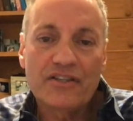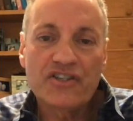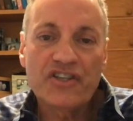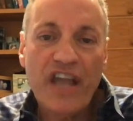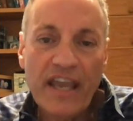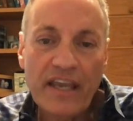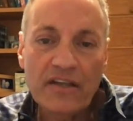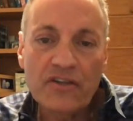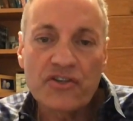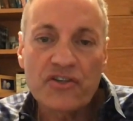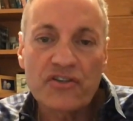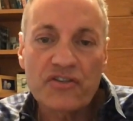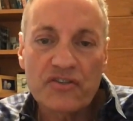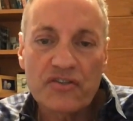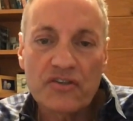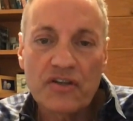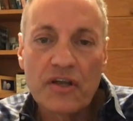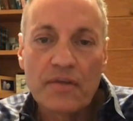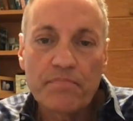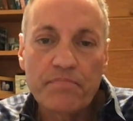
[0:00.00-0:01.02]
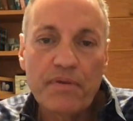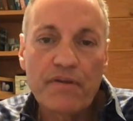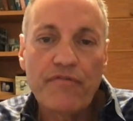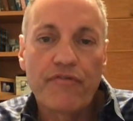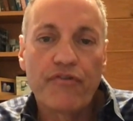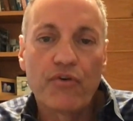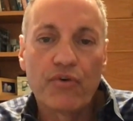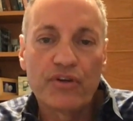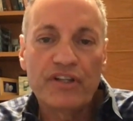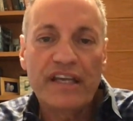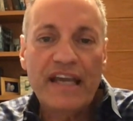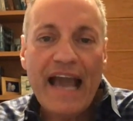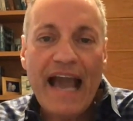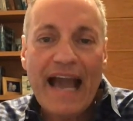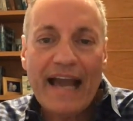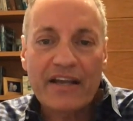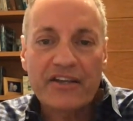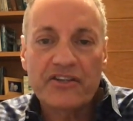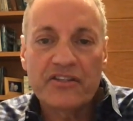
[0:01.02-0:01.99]
changes before the
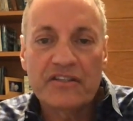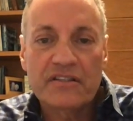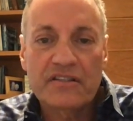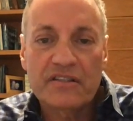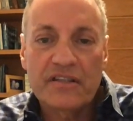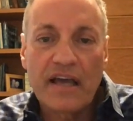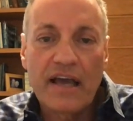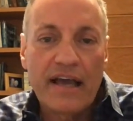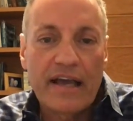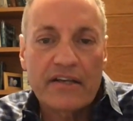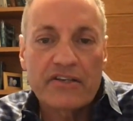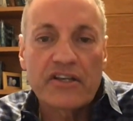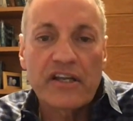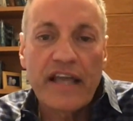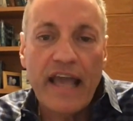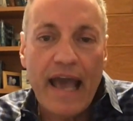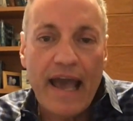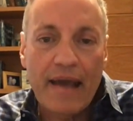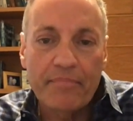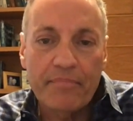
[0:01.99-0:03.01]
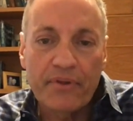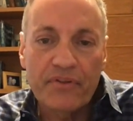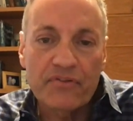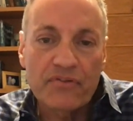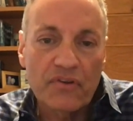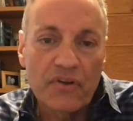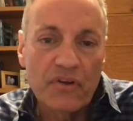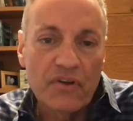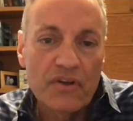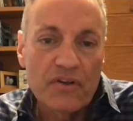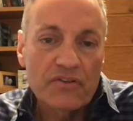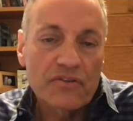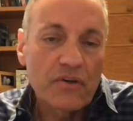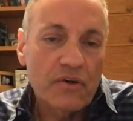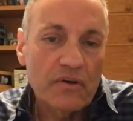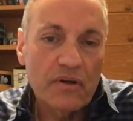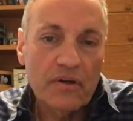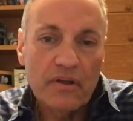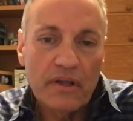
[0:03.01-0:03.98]
actions actually happened.
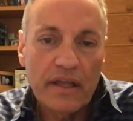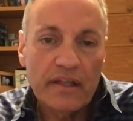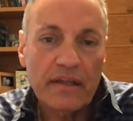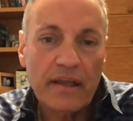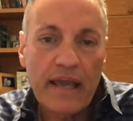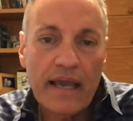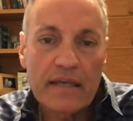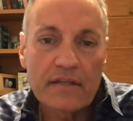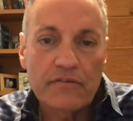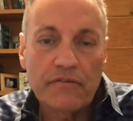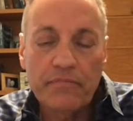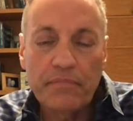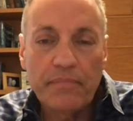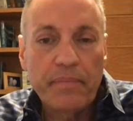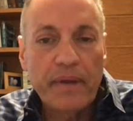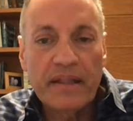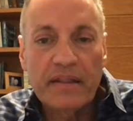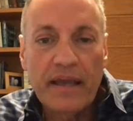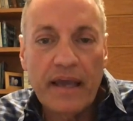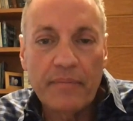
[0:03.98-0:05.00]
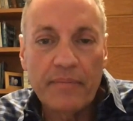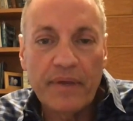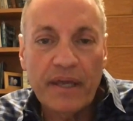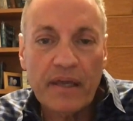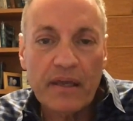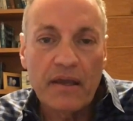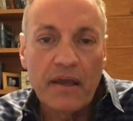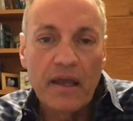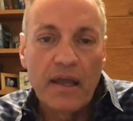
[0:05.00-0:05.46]
So in the case of pandemic,